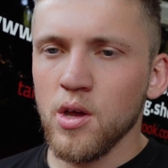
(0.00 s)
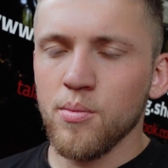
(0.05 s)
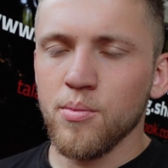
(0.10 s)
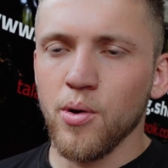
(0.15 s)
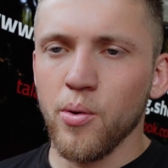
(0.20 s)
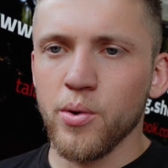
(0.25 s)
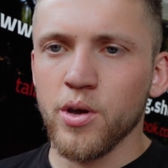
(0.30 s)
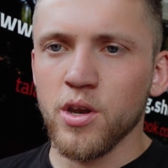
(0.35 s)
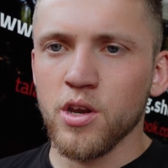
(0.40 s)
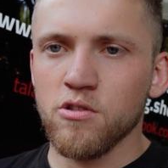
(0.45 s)

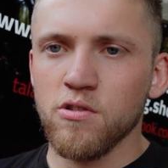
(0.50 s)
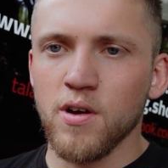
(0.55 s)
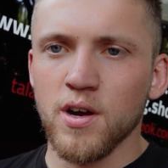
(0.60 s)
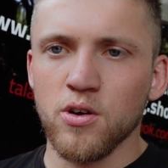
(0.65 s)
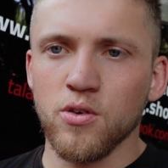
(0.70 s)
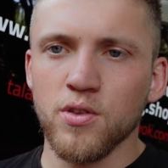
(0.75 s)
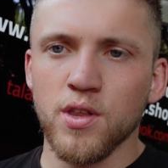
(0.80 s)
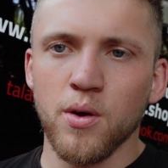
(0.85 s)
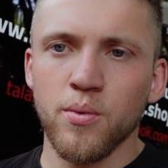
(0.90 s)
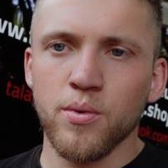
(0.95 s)
But we're going to
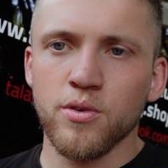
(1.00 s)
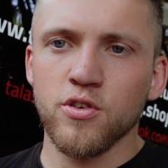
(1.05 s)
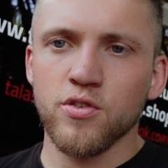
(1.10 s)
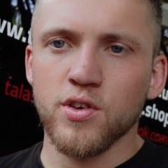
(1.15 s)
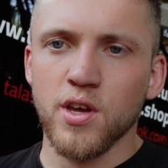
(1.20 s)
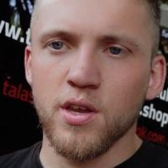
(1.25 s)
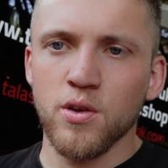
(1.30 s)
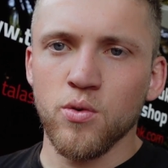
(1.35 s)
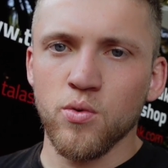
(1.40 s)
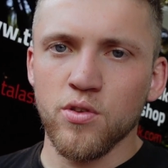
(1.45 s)
crack on now. We're just
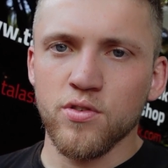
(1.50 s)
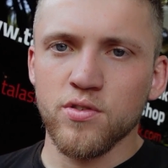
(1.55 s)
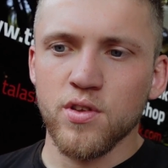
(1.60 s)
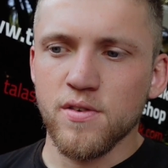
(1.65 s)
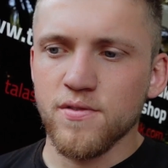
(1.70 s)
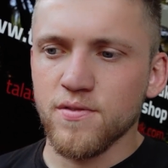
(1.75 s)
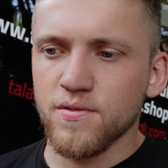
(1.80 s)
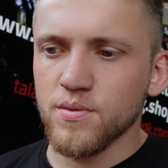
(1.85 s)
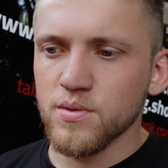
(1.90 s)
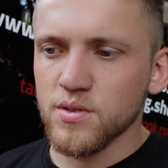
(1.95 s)
getting all the
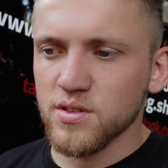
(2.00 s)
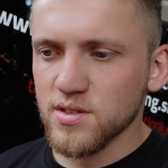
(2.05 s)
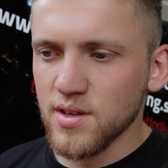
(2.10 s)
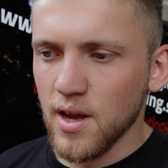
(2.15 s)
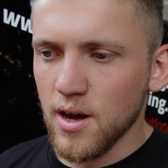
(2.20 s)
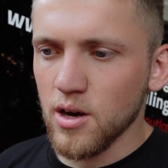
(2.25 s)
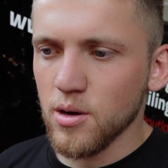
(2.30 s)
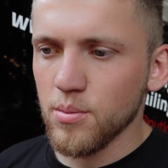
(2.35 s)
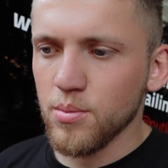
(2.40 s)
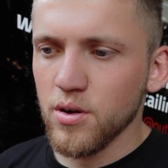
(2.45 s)
stuff
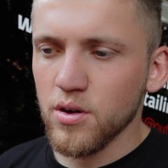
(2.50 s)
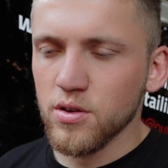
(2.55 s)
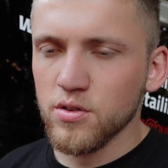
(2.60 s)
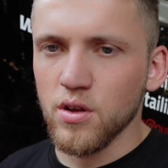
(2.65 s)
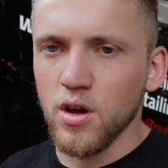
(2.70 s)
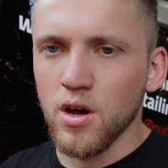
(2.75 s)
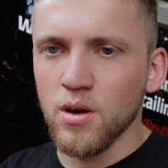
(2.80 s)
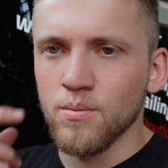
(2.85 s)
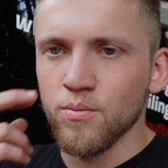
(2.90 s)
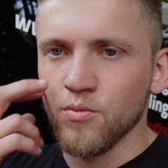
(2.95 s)
set up
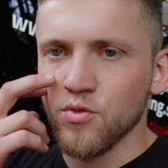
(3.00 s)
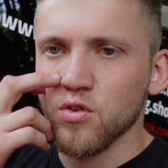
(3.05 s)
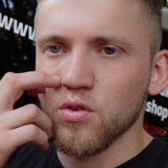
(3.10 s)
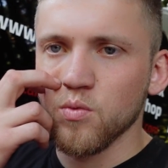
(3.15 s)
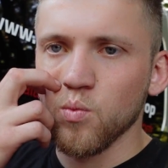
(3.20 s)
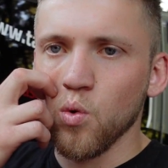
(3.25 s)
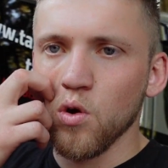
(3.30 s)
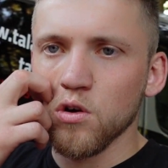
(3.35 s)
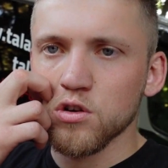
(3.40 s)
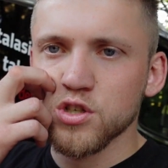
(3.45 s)
to
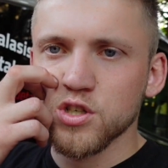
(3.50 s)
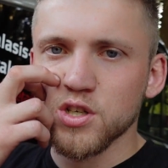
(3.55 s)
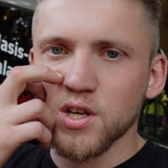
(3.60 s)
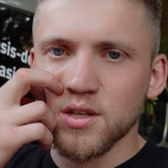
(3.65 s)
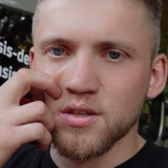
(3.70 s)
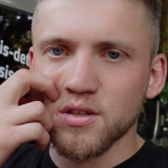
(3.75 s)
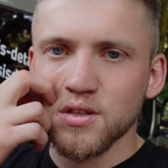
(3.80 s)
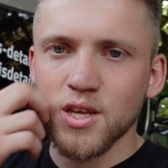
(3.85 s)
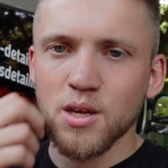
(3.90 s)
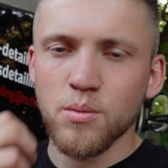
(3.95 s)
wash
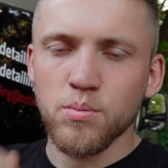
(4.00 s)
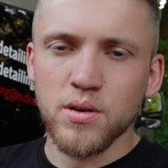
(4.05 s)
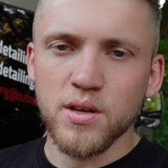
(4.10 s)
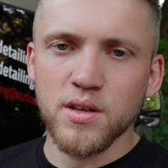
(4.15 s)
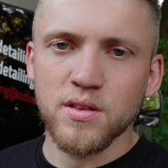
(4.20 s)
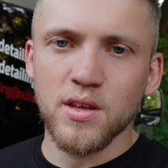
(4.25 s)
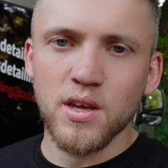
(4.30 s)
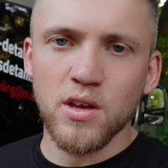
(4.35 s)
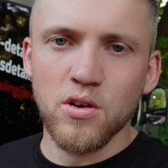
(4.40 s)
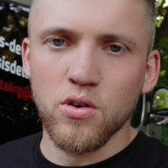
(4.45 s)
and deeply
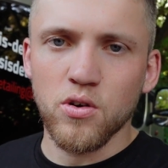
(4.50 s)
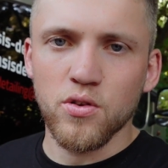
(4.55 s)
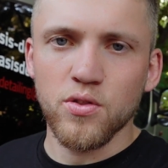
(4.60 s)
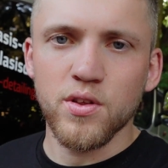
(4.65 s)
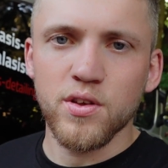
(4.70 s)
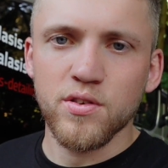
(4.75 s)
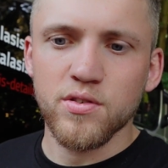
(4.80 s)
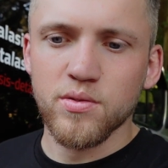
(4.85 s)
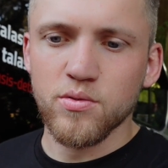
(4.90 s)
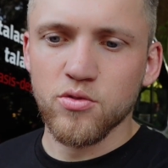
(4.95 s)
decon
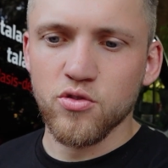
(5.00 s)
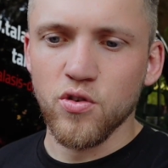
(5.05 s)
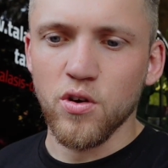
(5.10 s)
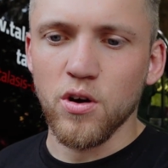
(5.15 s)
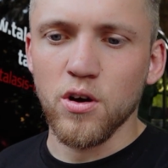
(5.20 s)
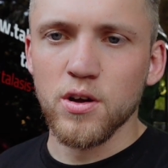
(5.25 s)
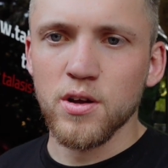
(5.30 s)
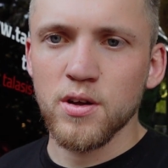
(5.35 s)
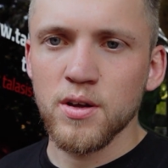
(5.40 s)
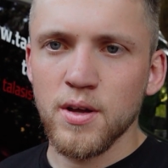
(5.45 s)
this
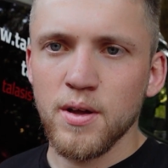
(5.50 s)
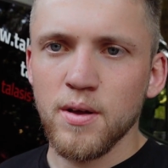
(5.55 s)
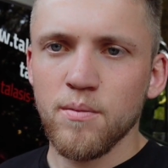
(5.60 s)
truck,